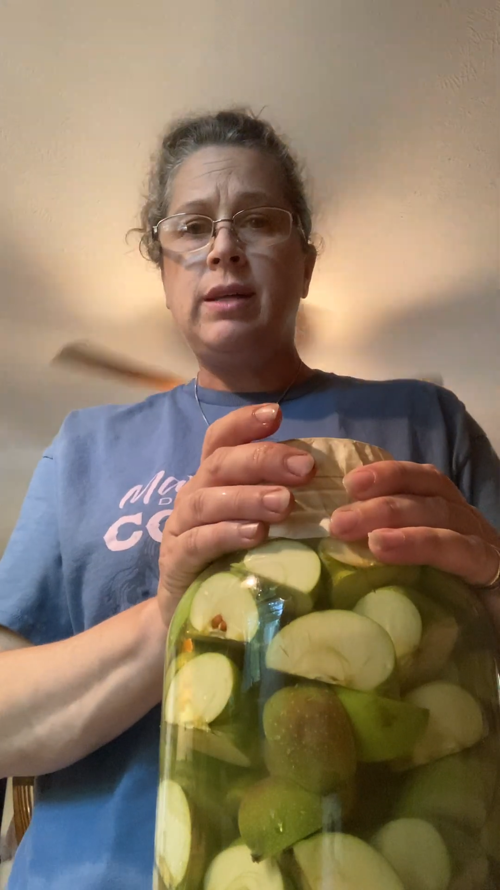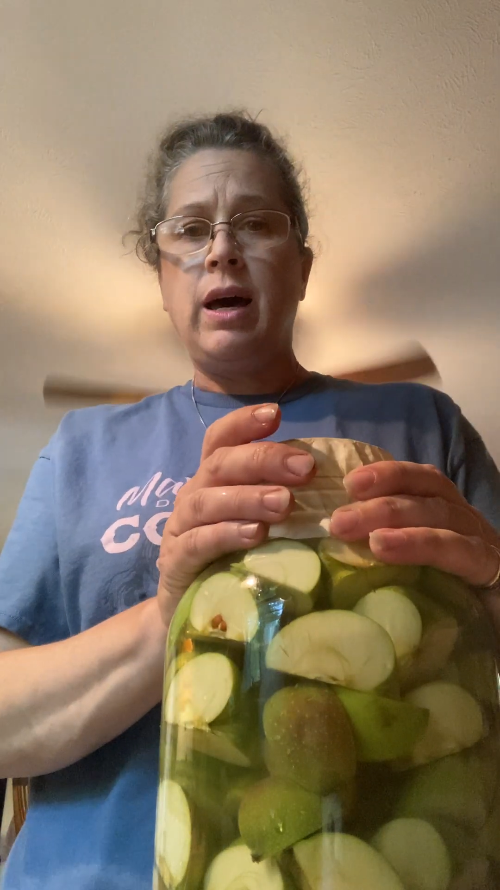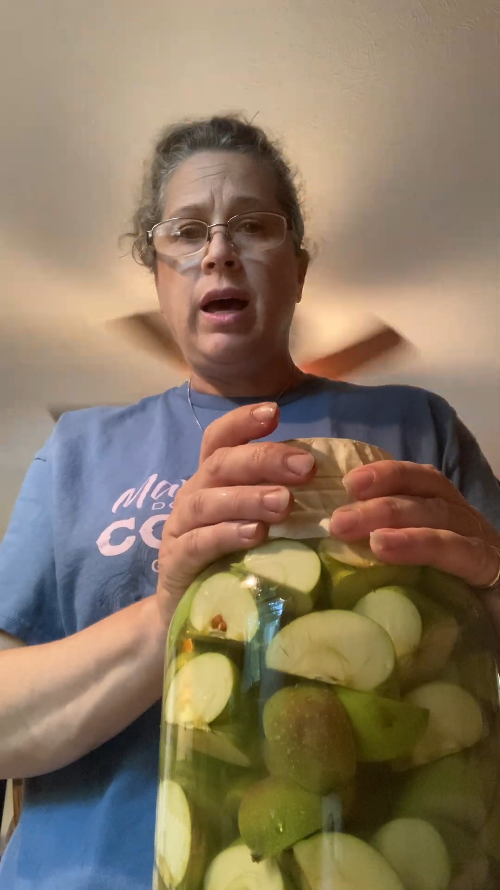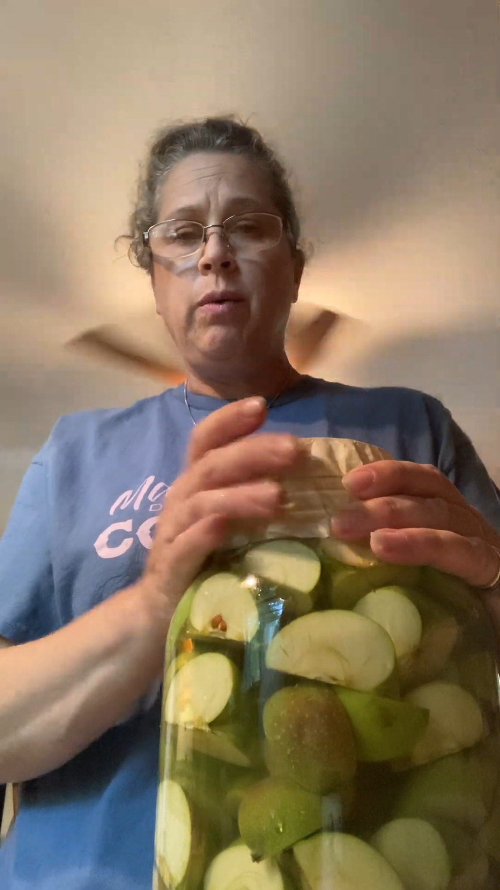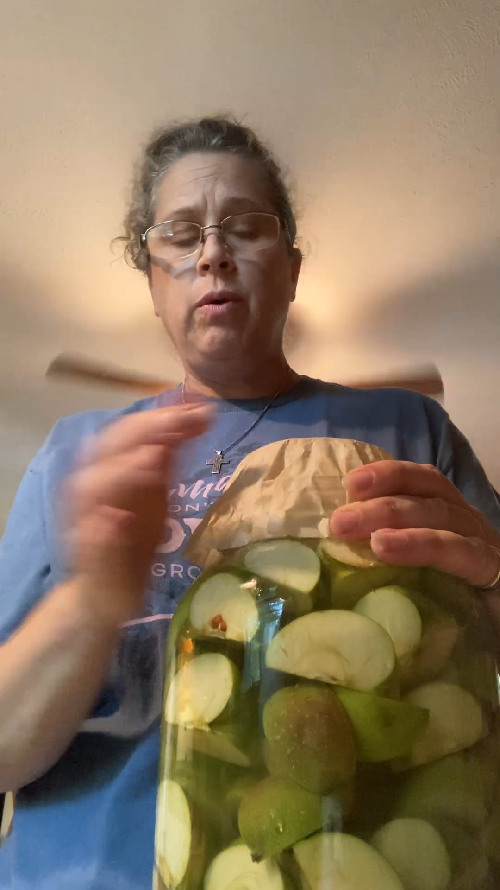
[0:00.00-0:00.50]

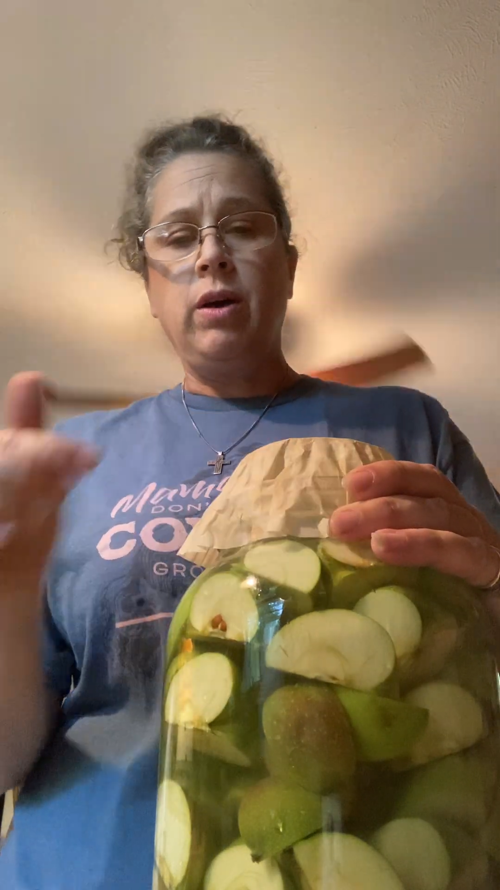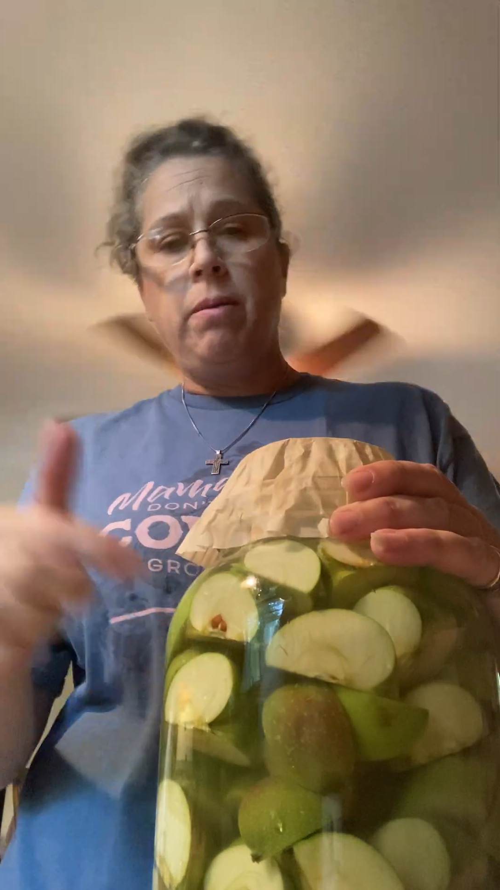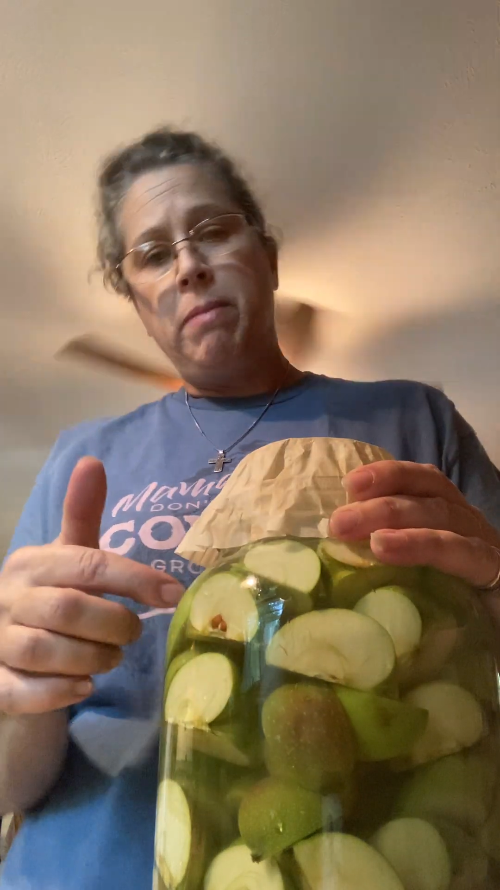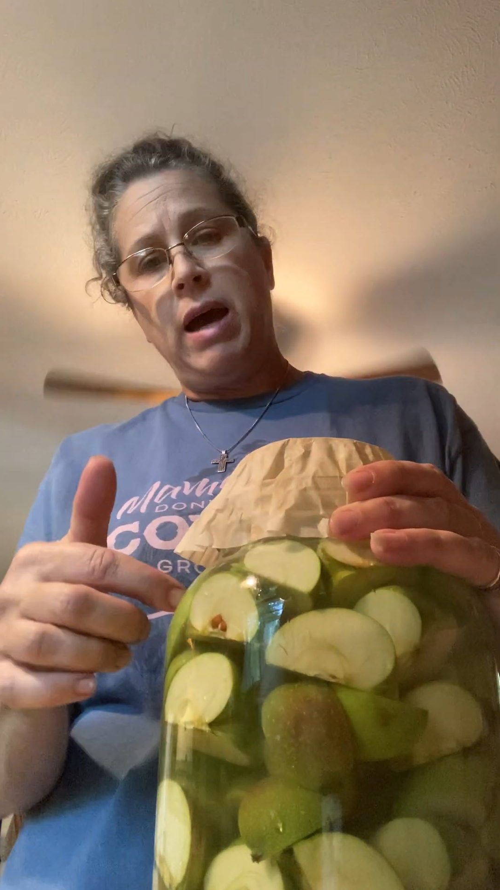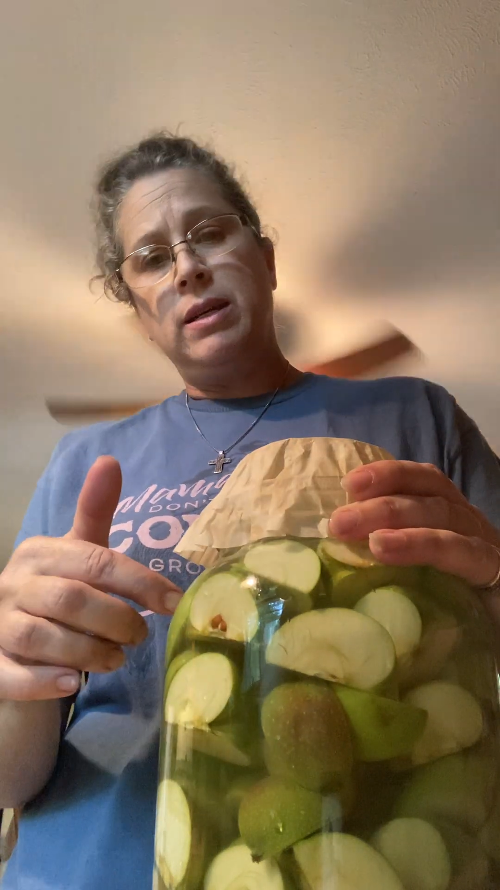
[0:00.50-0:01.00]
I will
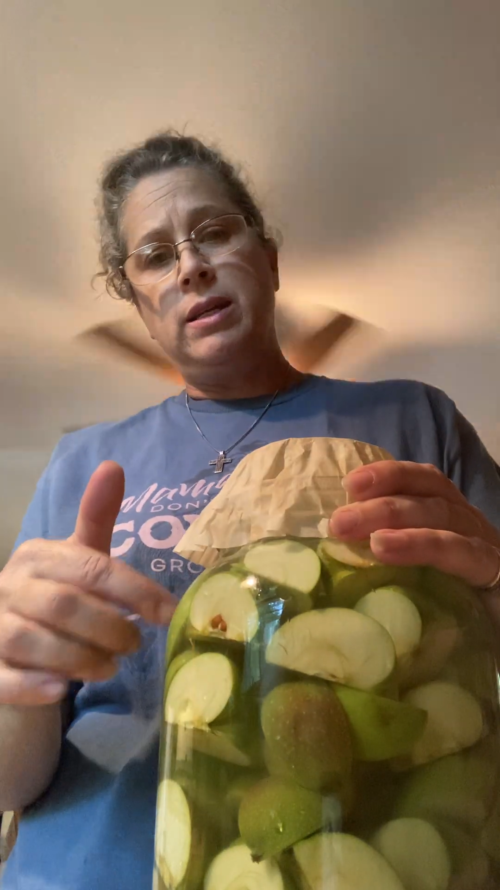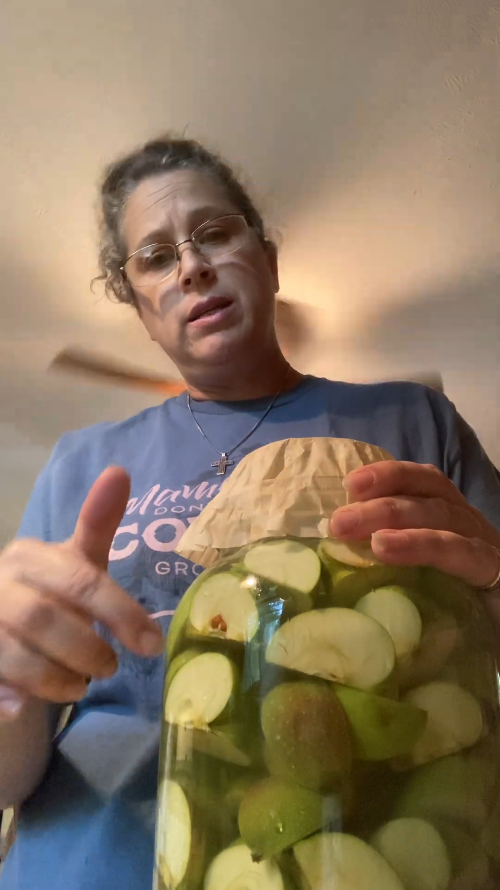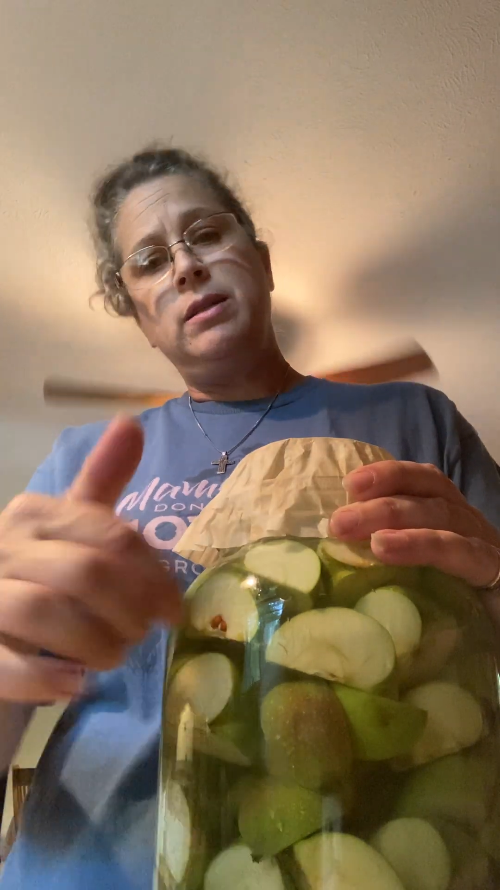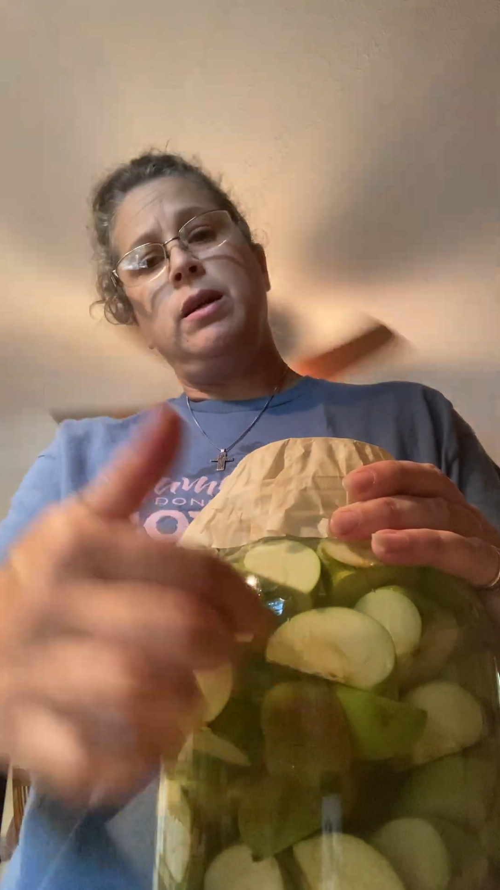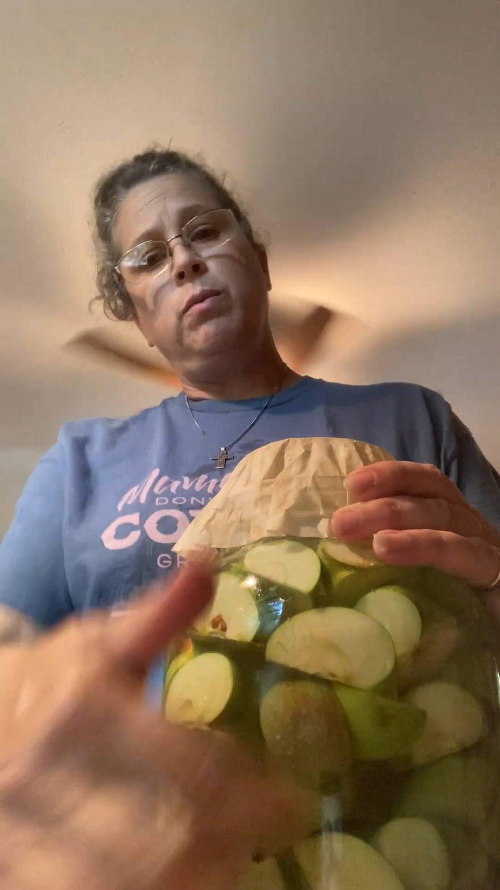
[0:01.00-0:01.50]
come back to
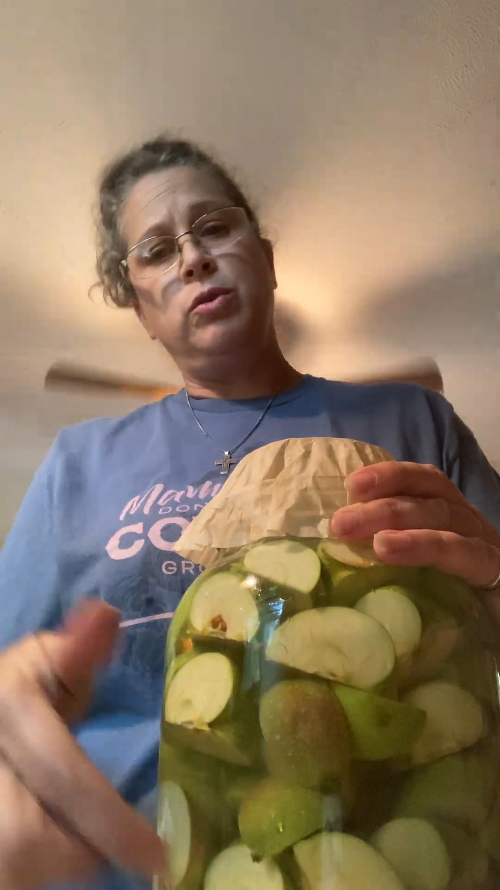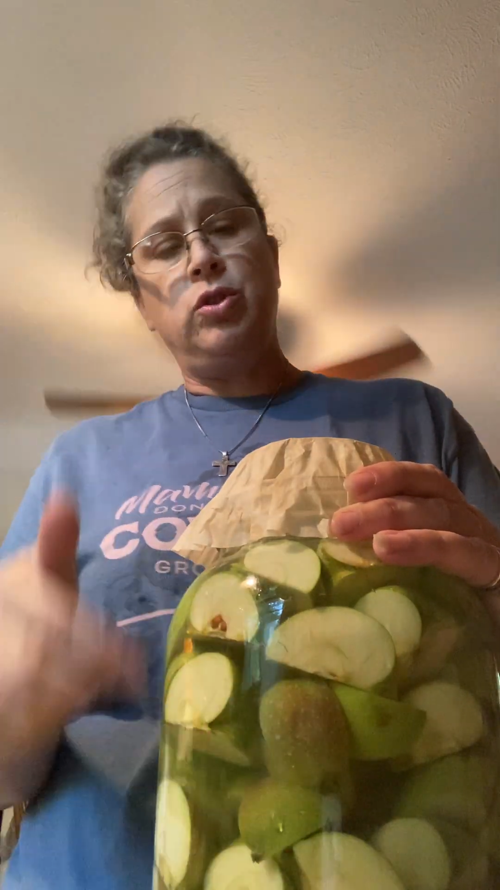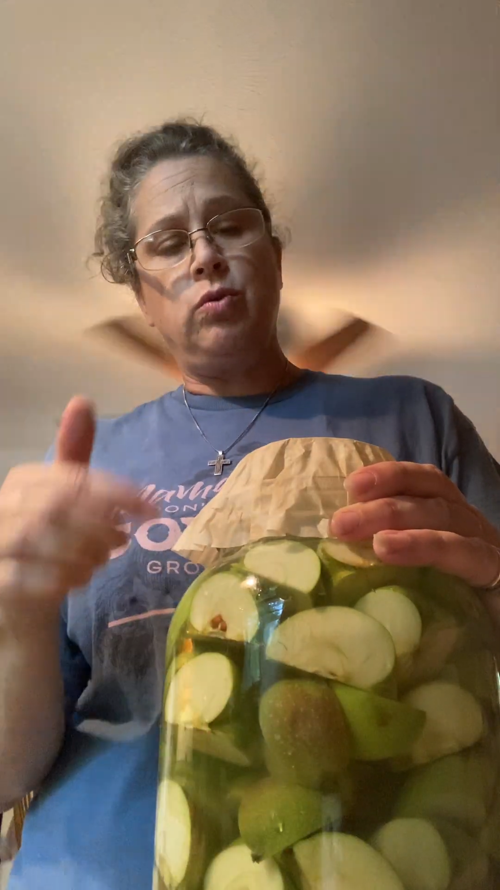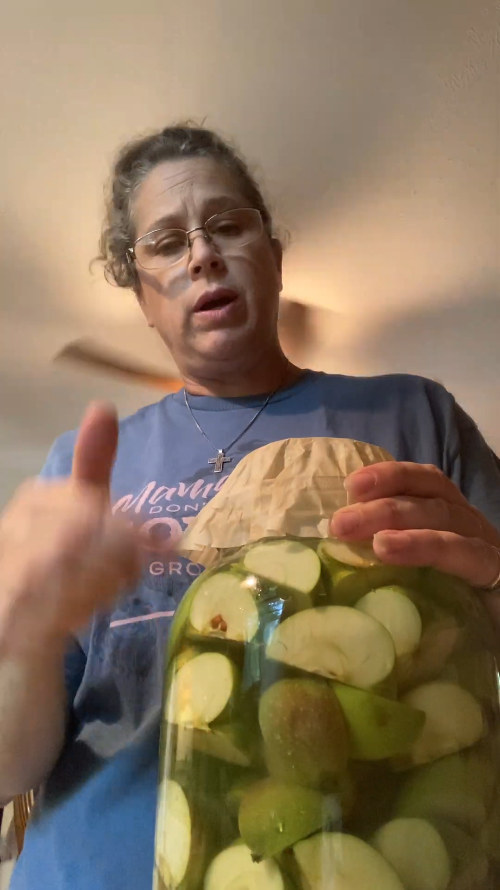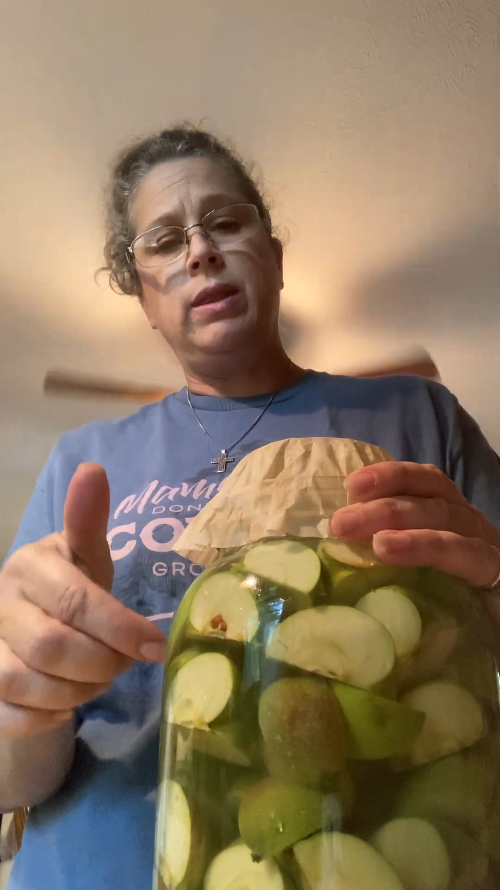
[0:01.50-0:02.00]
this and I will
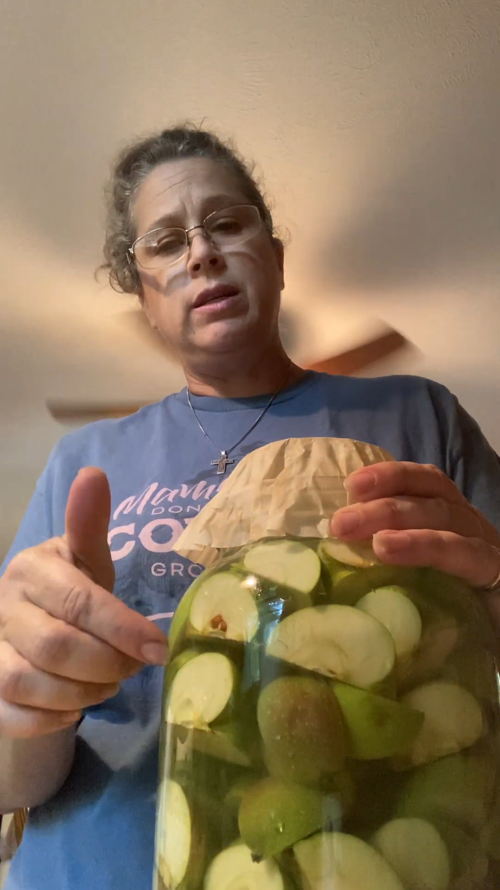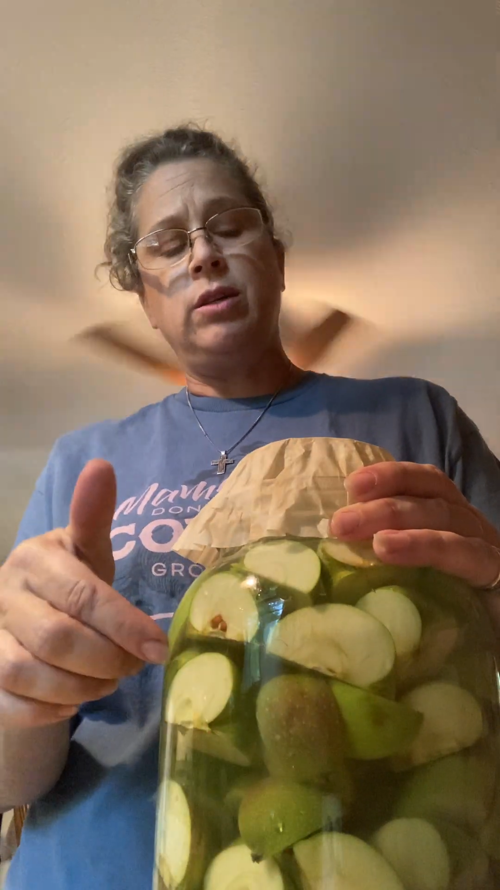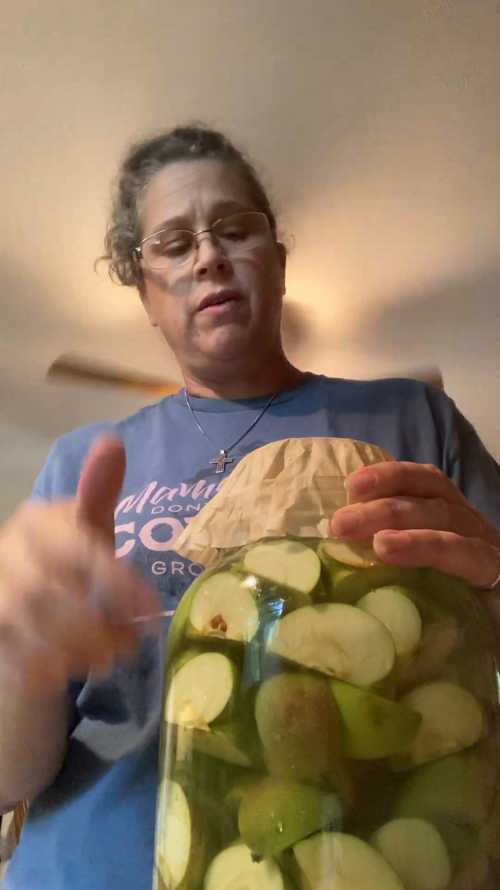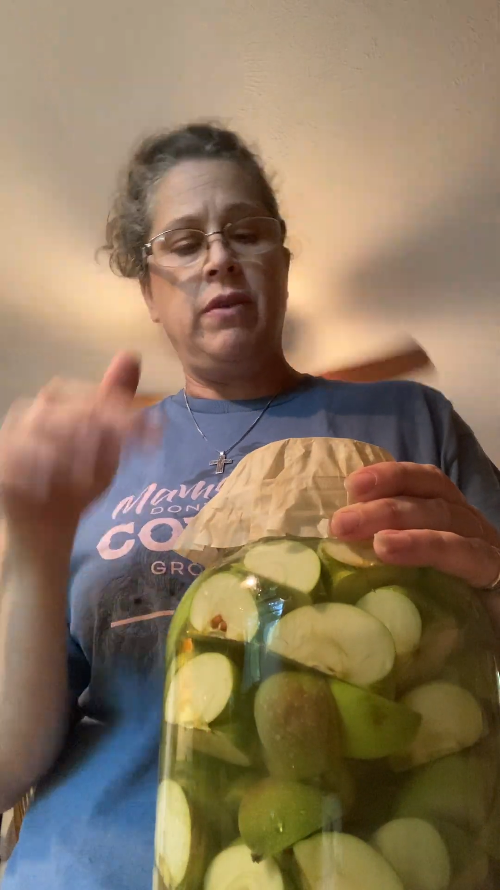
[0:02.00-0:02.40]
strain this up,